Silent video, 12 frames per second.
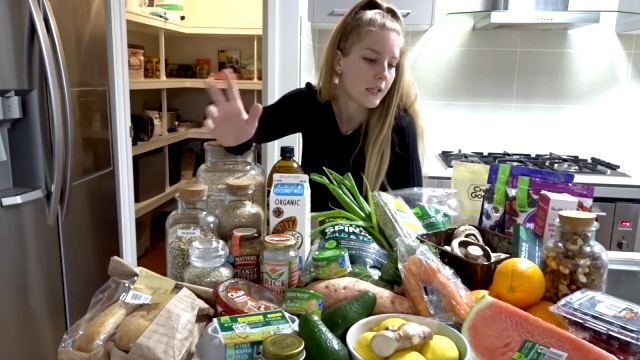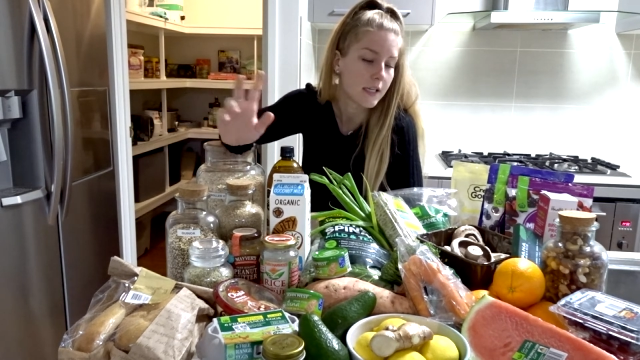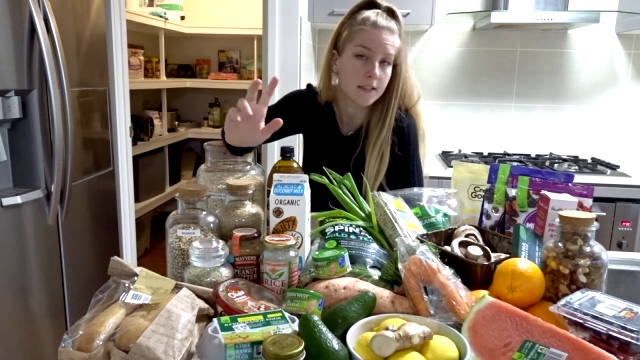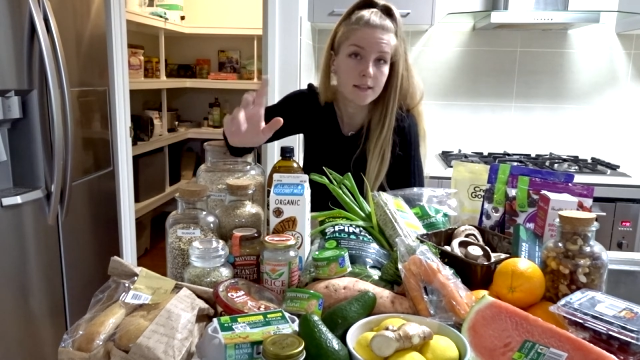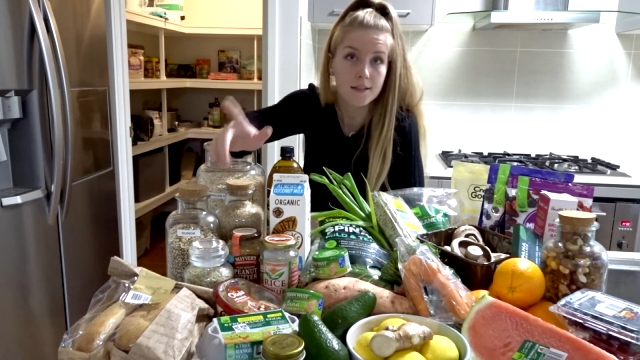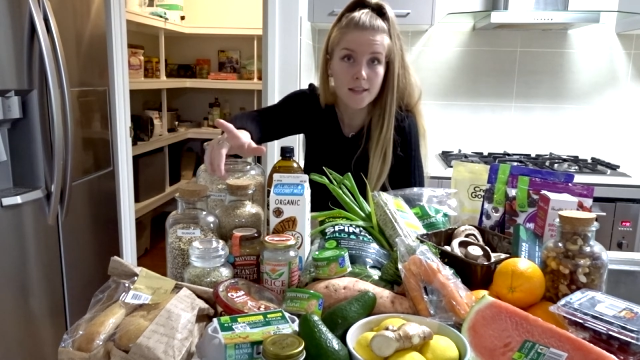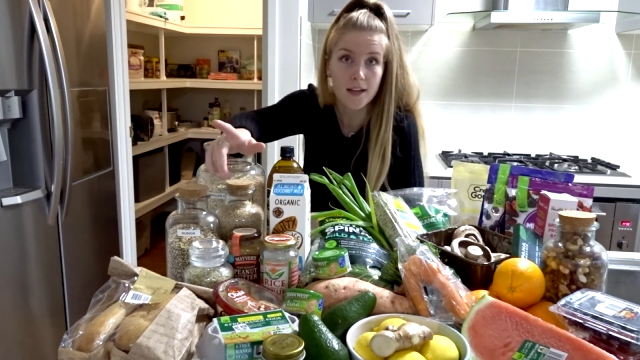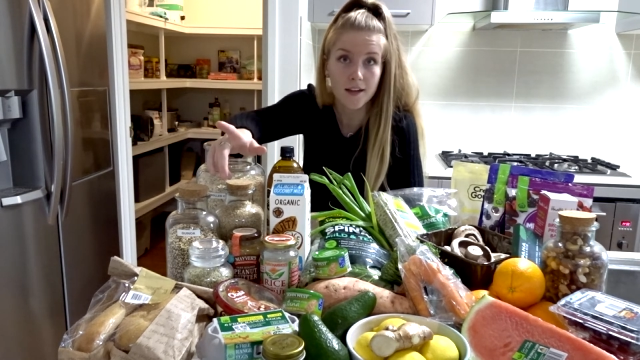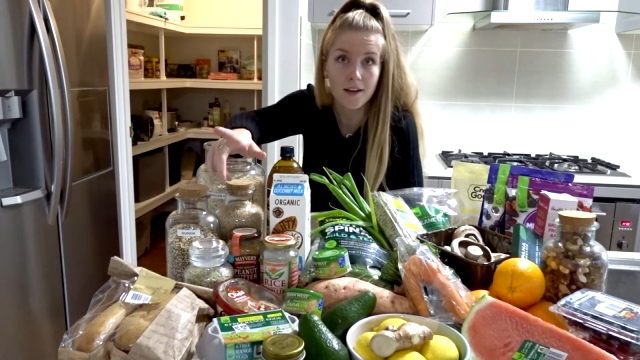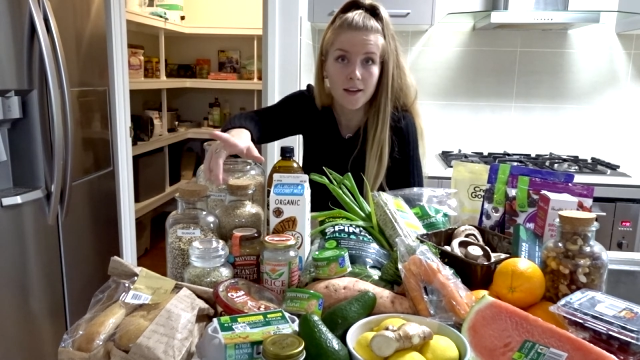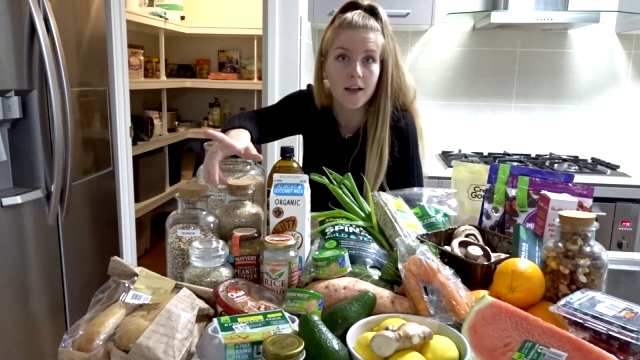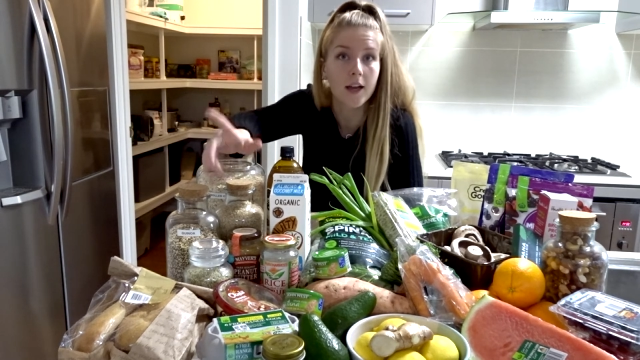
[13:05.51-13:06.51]

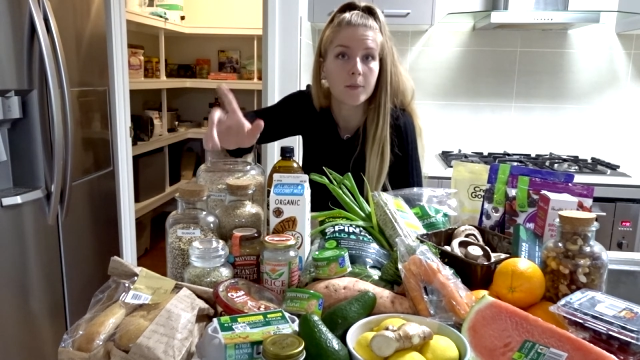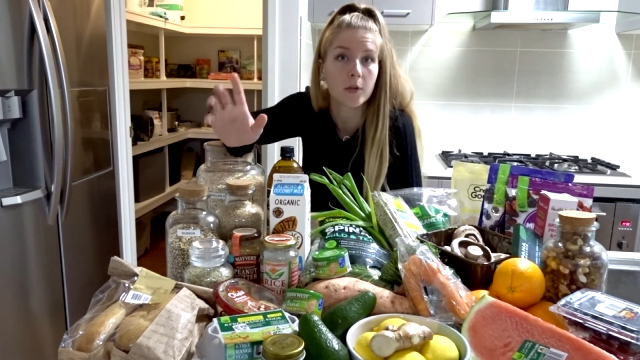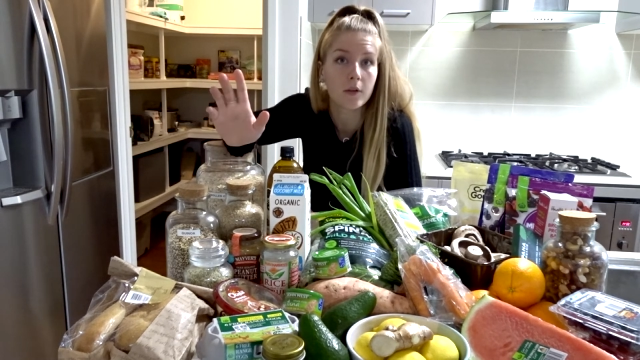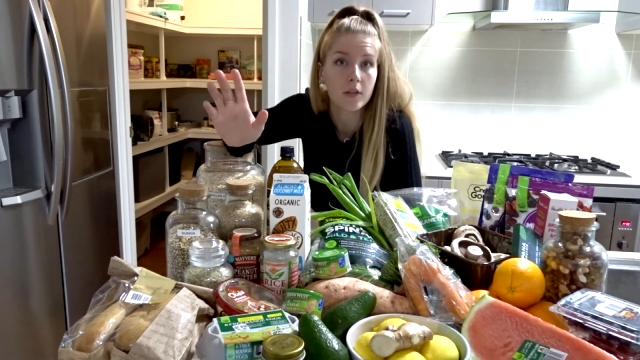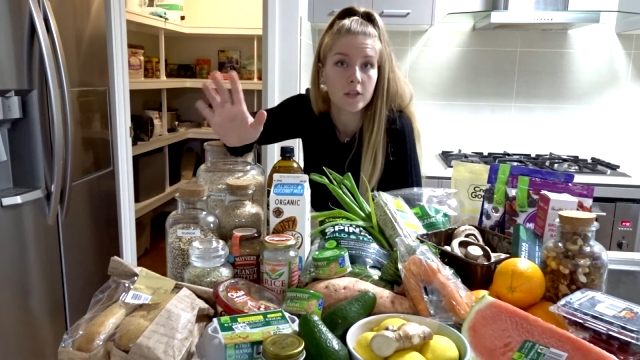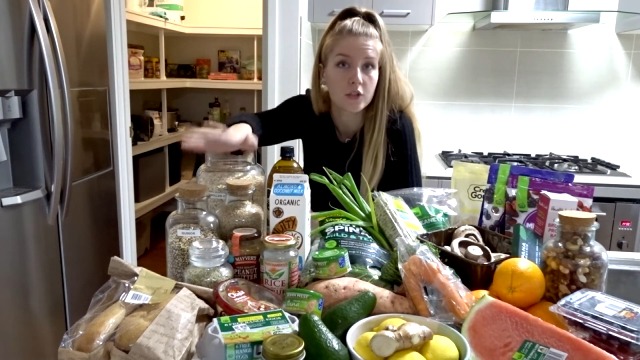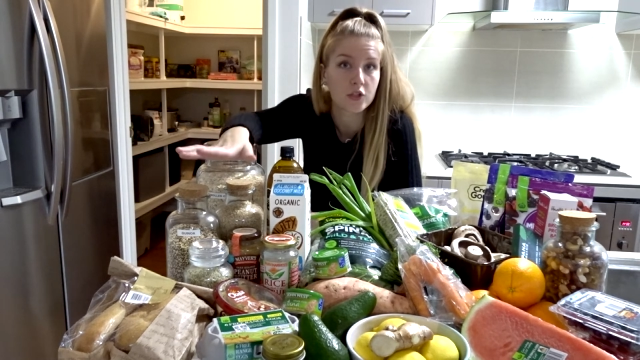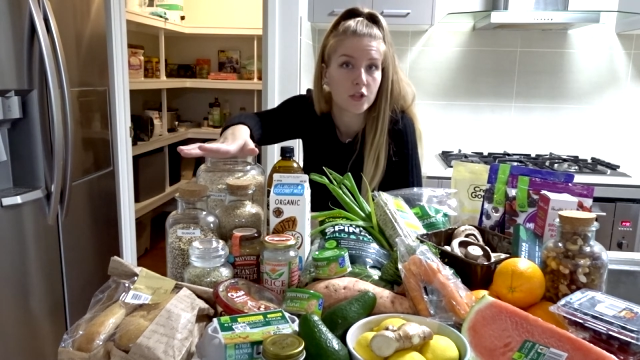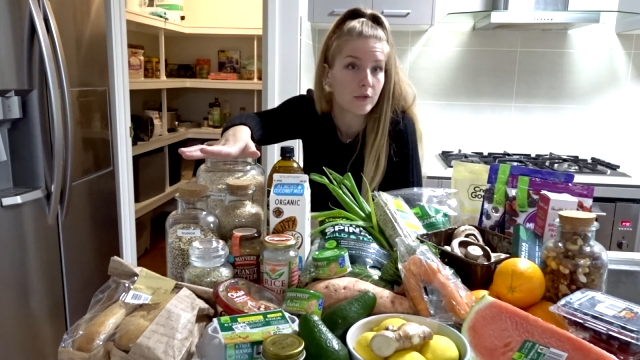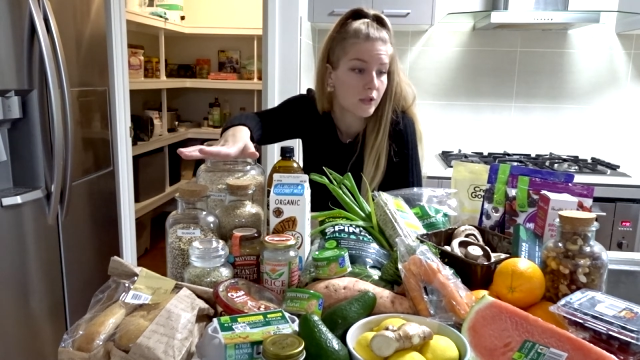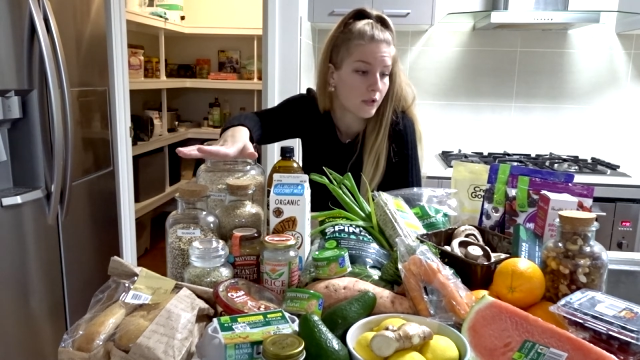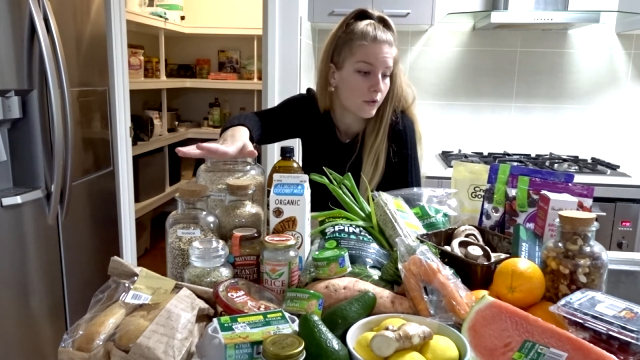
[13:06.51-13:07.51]
instead, I'm going to
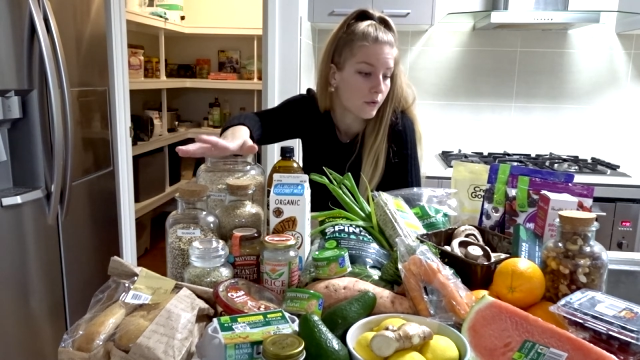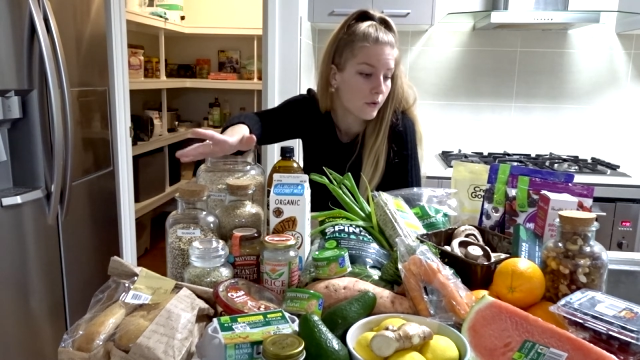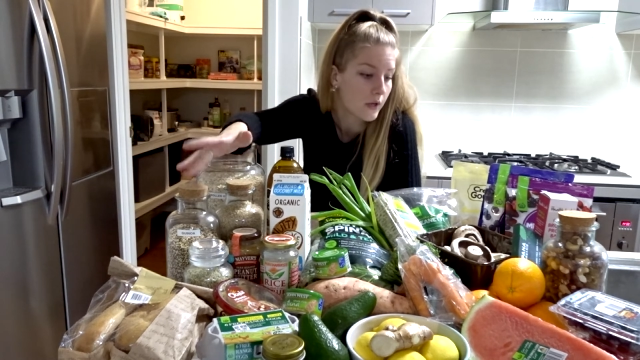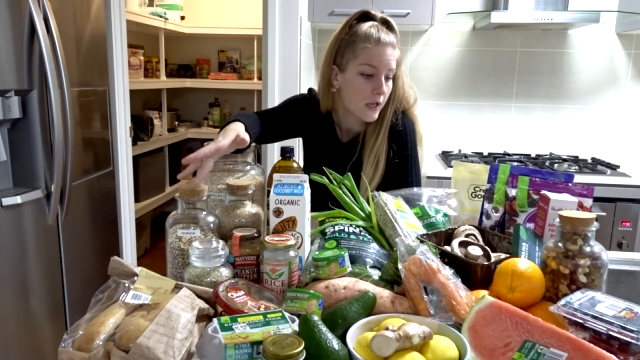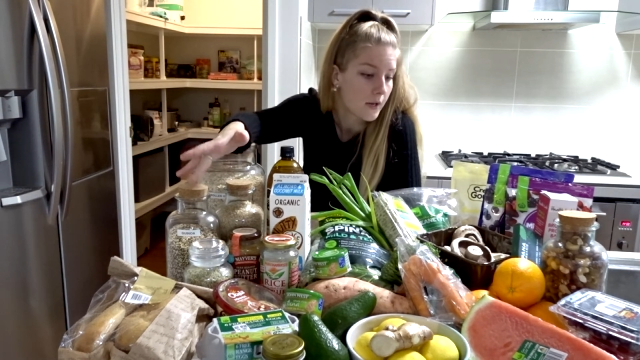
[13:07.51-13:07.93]
show you